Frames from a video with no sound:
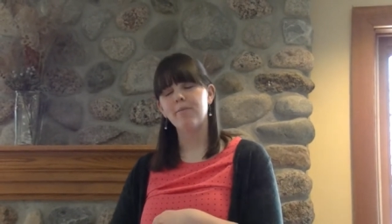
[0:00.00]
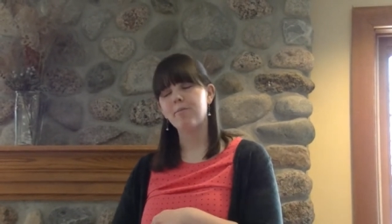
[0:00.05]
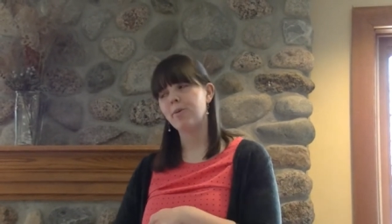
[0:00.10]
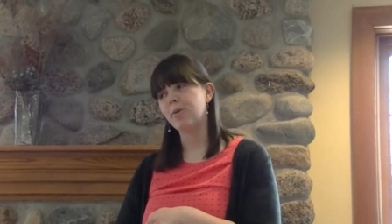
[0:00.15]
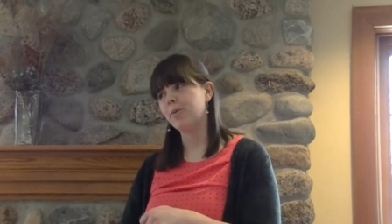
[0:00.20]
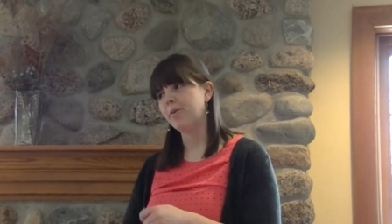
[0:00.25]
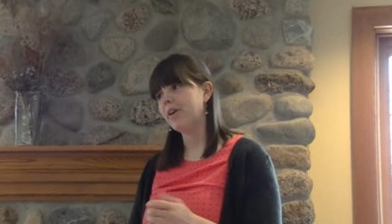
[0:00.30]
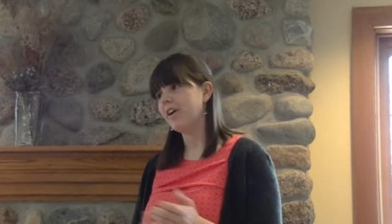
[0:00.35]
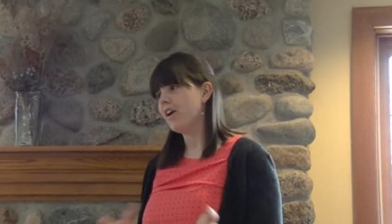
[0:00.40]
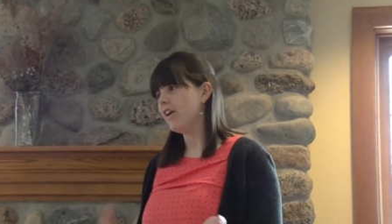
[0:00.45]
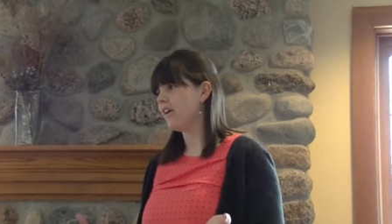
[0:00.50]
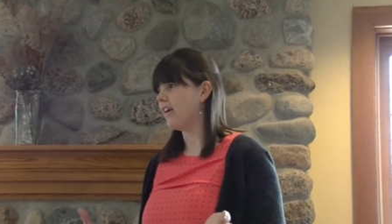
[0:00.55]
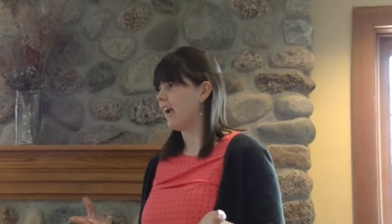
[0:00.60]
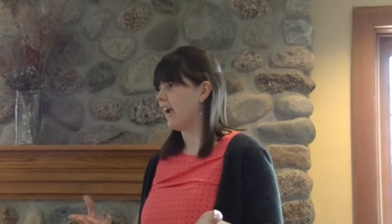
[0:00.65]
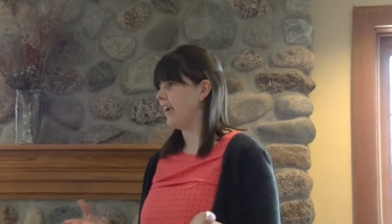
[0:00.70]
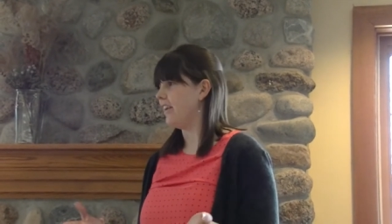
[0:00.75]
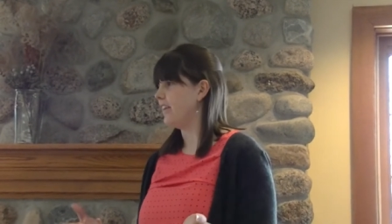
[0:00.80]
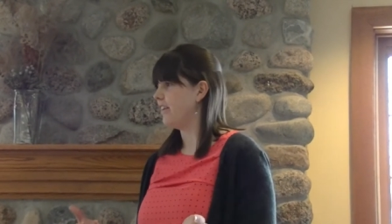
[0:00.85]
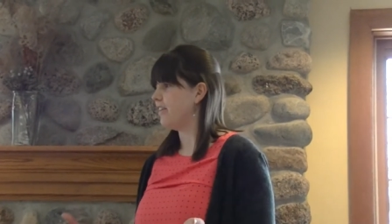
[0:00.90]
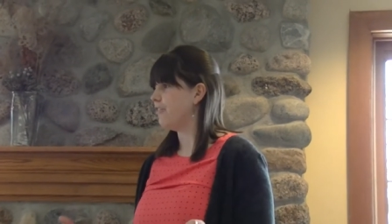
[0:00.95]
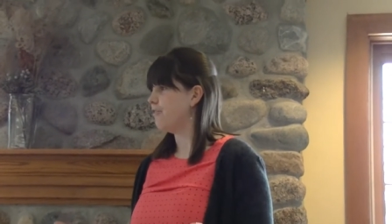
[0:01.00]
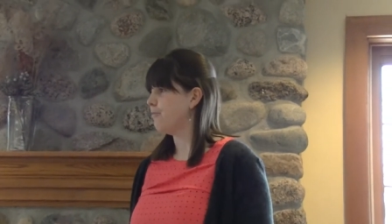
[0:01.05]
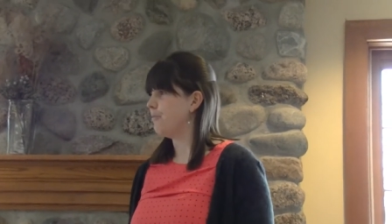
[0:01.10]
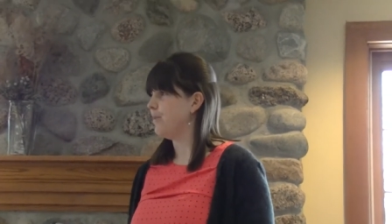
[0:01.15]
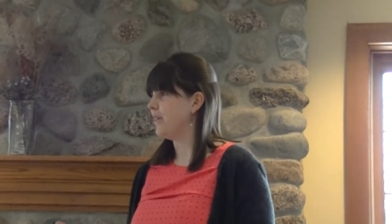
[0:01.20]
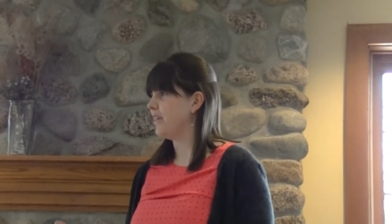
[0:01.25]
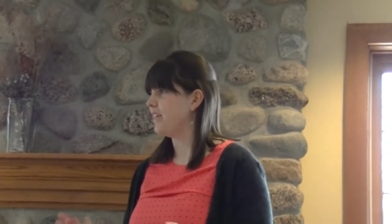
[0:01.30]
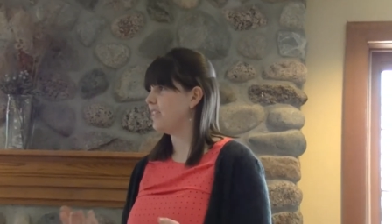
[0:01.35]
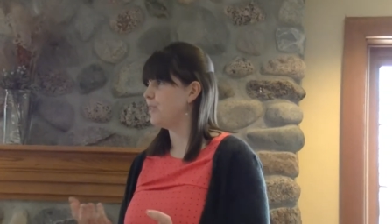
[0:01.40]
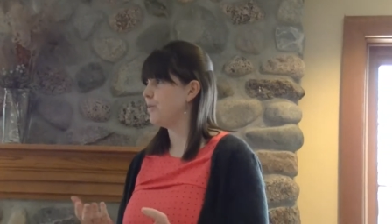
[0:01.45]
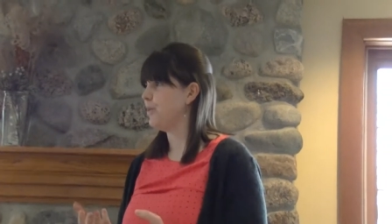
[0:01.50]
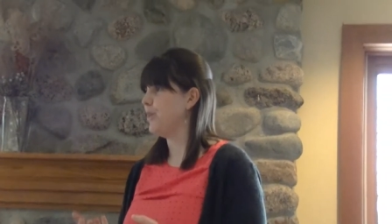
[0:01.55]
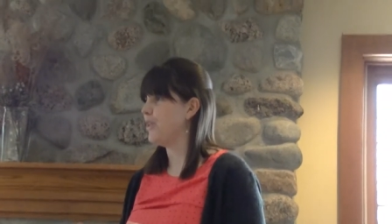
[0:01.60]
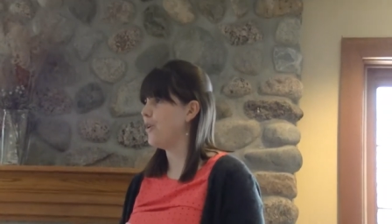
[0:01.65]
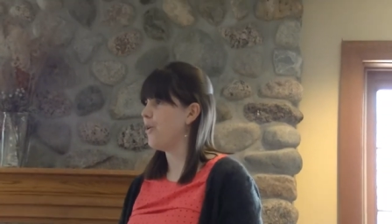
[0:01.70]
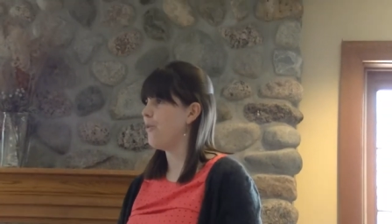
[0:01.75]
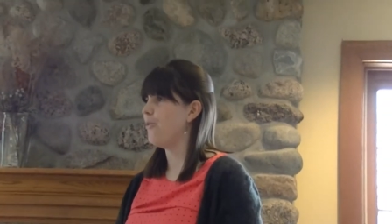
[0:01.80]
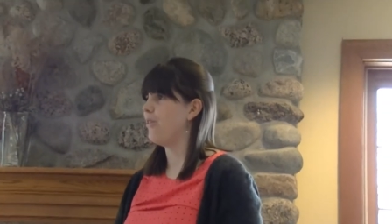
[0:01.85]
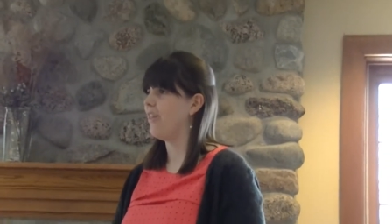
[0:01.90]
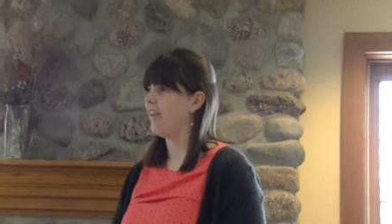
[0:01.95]
But we are kind of, because we
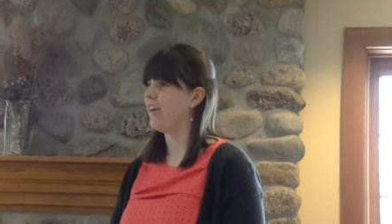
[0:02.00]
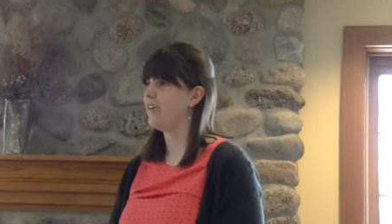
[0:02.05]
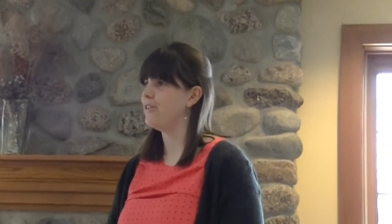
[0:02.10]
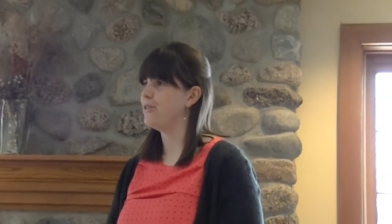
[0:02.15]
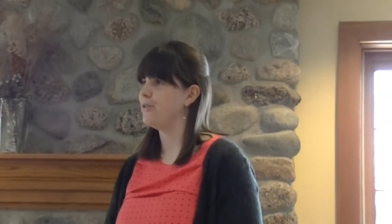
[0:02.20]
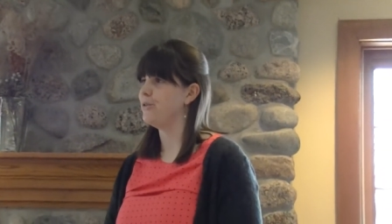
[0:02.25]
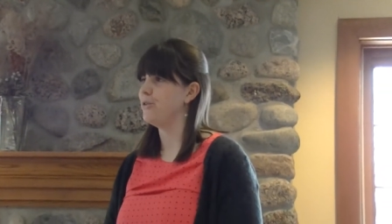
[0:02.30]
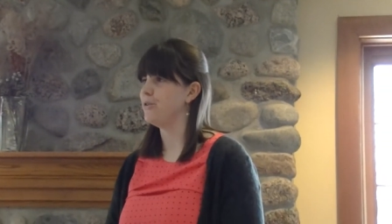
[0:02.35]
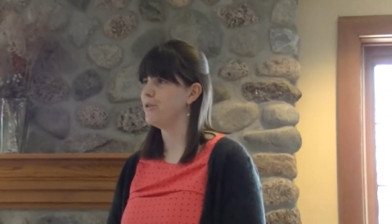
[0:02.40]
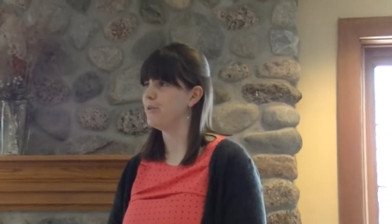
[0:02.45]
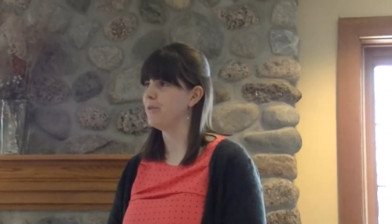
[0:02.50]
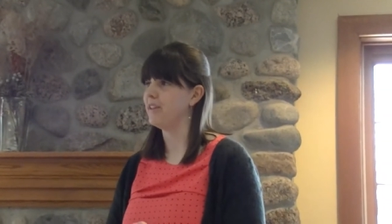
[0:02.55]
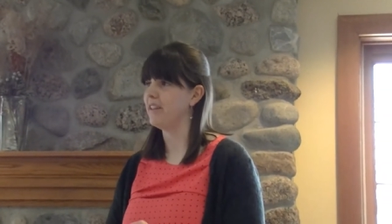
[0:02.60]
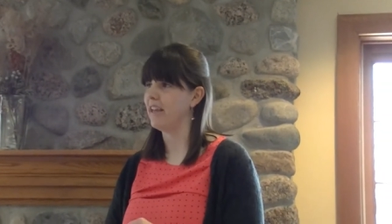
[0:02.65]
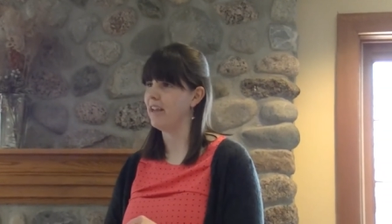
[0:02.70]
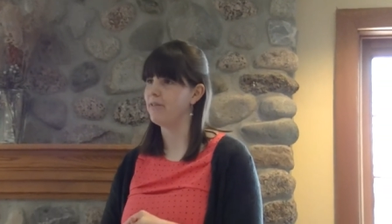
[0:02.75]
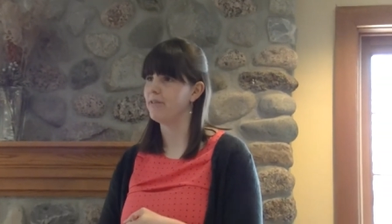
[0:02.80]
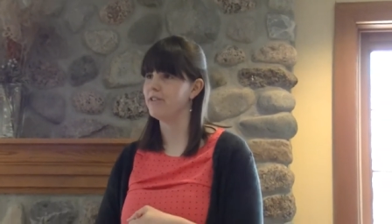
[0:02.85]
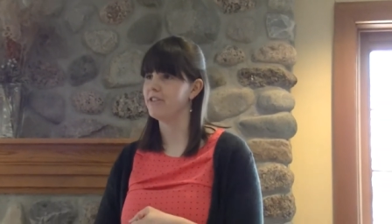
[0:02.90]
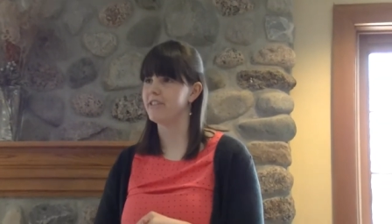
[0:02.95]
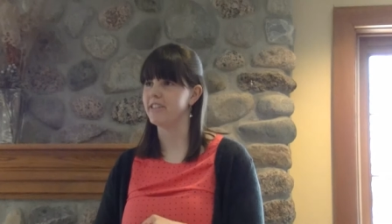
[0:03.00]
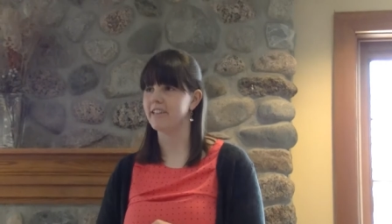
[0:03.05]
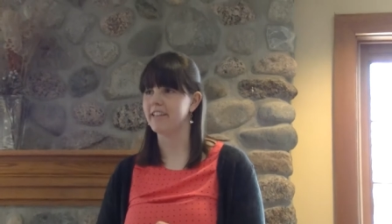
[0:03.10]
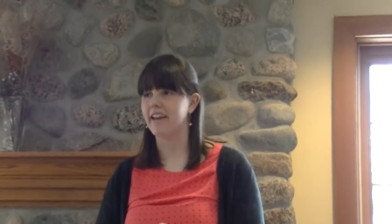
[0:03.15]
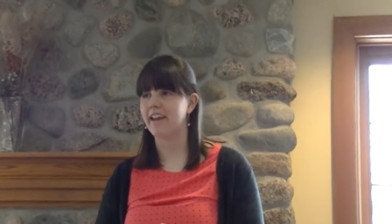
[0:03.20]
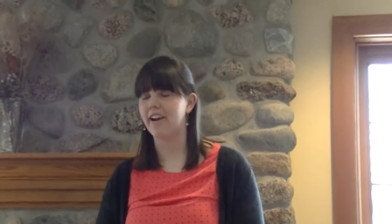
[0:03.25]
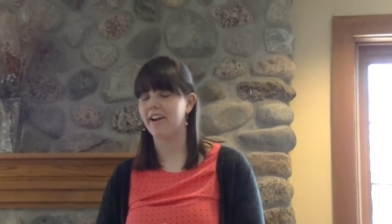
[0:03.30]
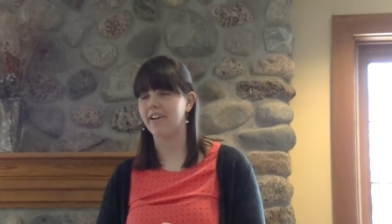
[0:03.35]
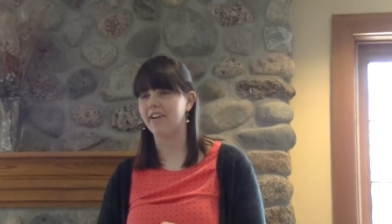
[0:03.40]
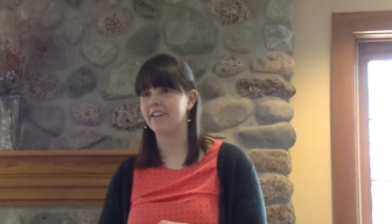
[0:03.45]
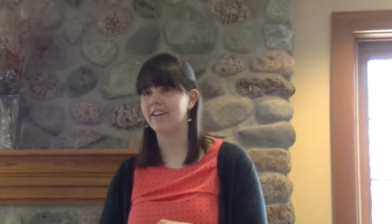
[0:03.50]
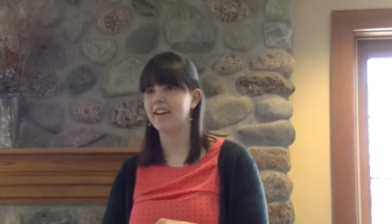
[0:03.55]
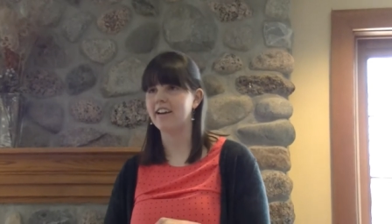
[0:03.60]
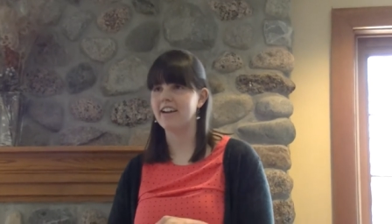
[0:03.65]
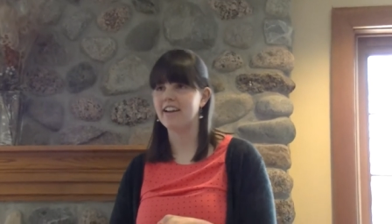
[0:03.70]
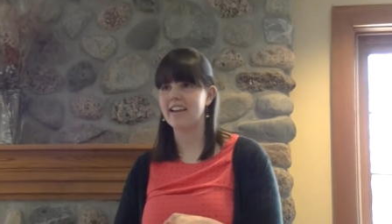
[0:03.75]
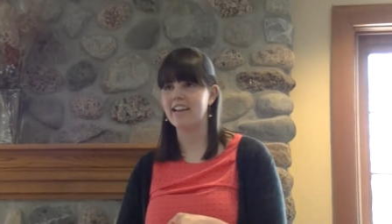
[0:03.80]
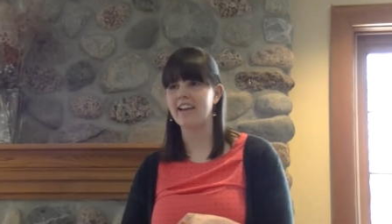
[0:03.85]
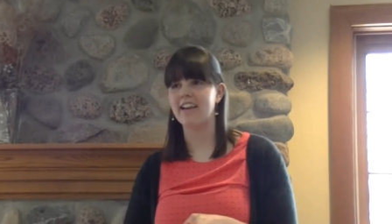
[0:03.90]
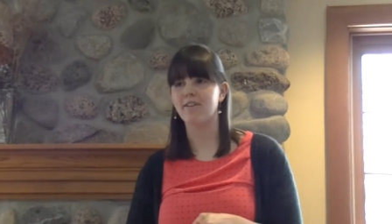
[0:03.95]
know that our students with language delay are going to
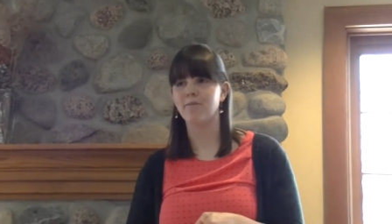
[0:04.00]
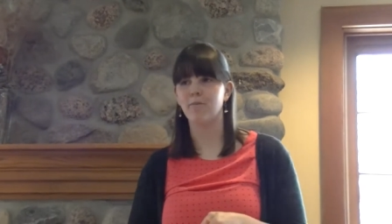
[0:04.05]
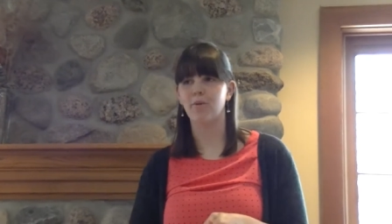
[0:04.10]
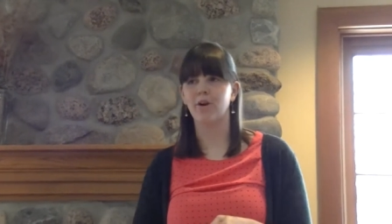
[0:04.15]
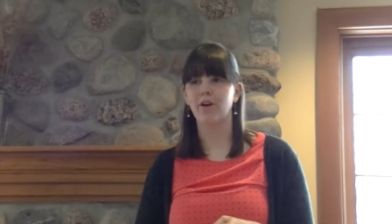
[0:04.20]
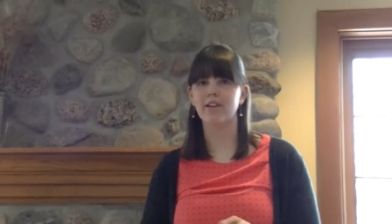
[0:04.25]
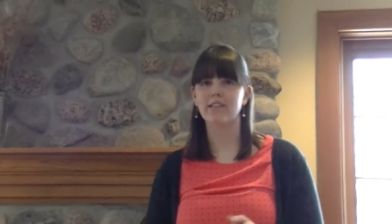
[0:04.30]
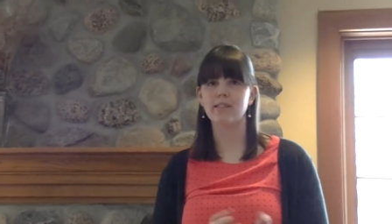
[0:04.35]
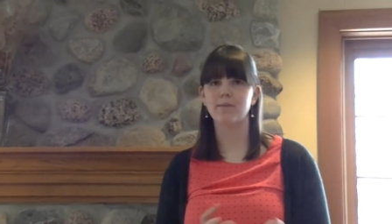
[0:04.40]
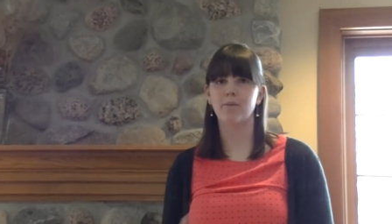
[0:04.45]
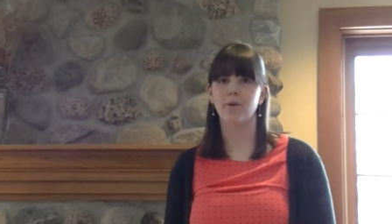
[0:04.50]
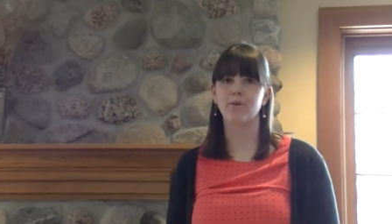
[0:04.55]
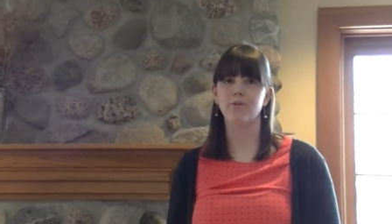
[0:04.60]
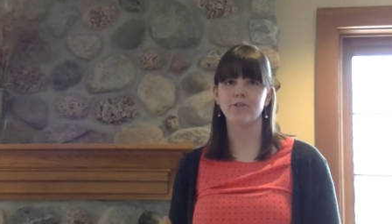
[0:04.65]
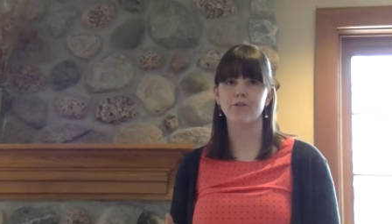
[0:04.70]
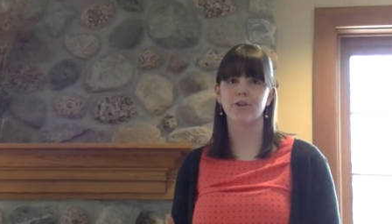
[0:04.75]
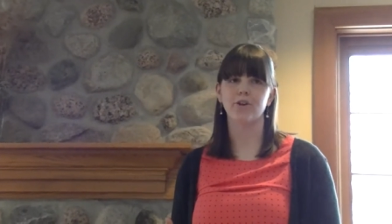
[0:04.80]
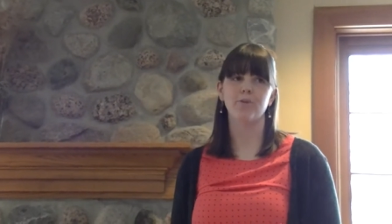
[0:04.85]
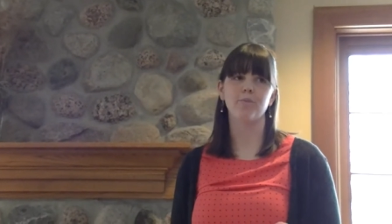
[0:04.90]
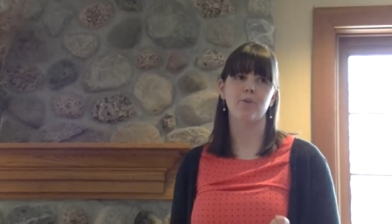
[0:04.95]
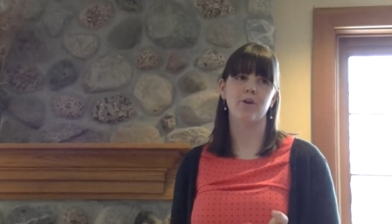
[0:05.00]
need more exposure,